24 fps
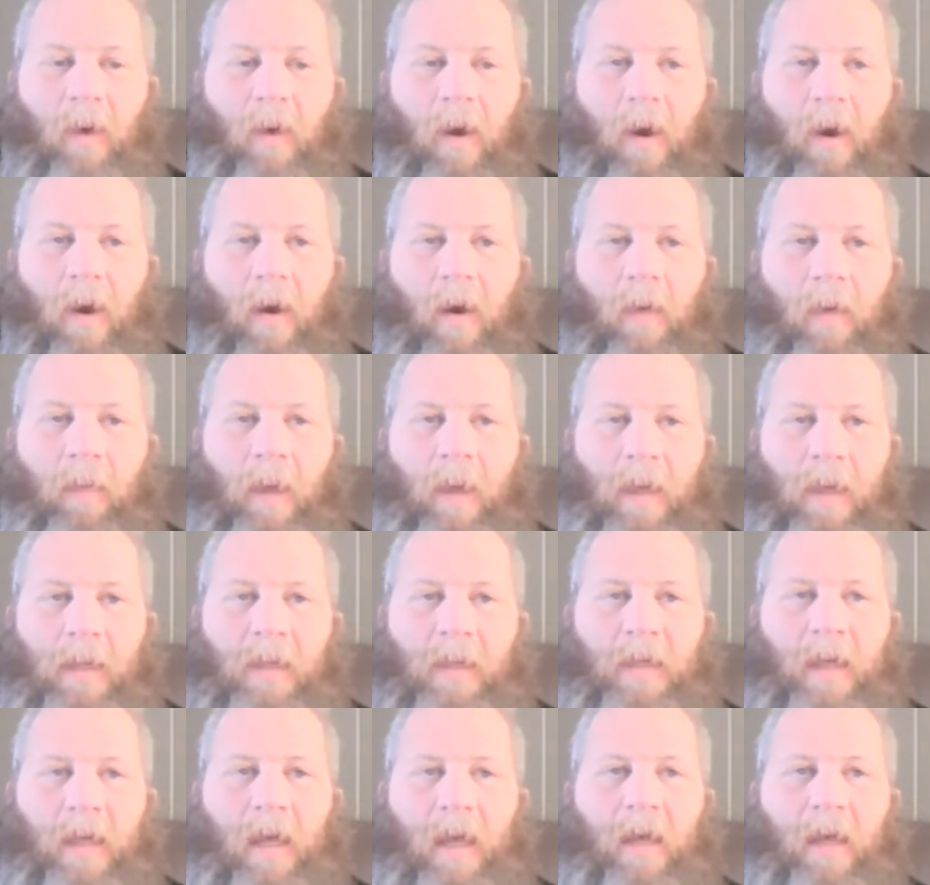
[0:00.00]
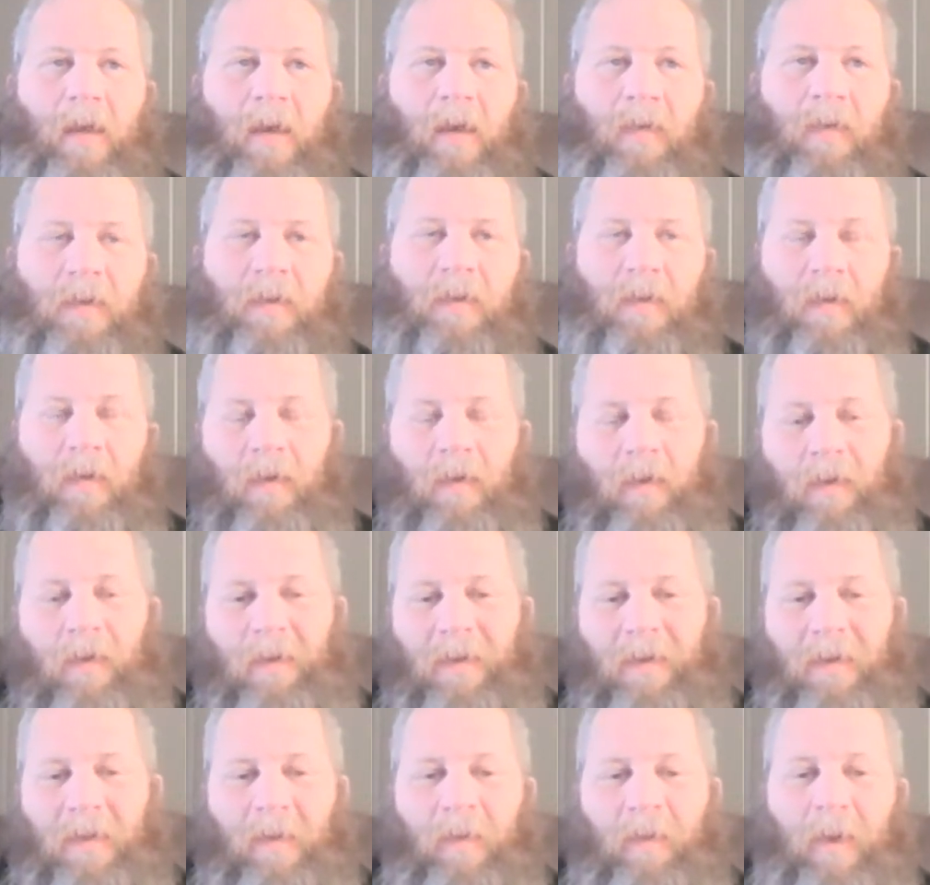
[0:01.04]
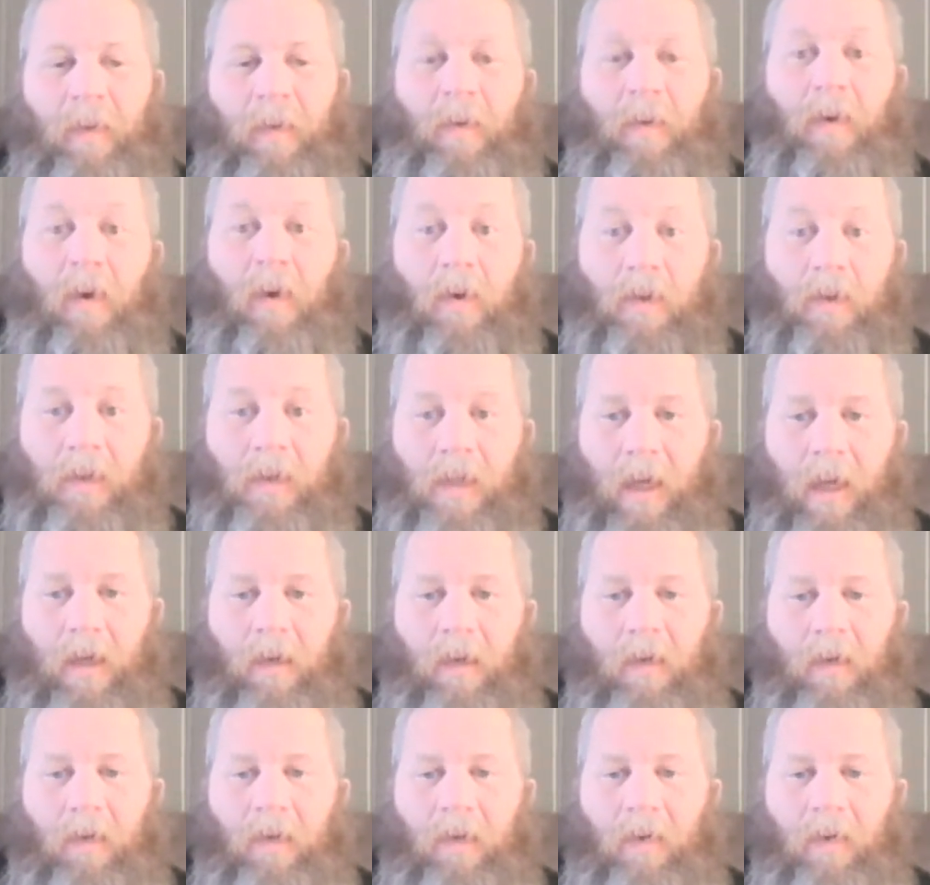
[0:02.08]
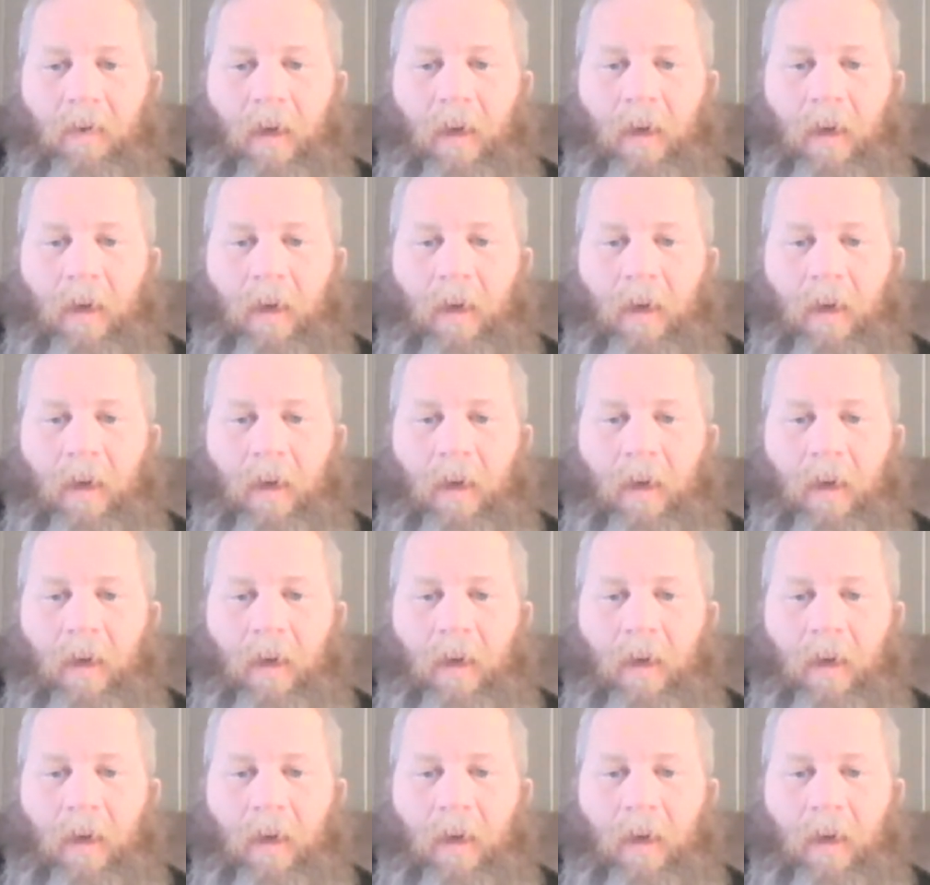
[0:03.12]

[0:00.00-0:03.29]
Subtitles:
and state levels. Some people call state local.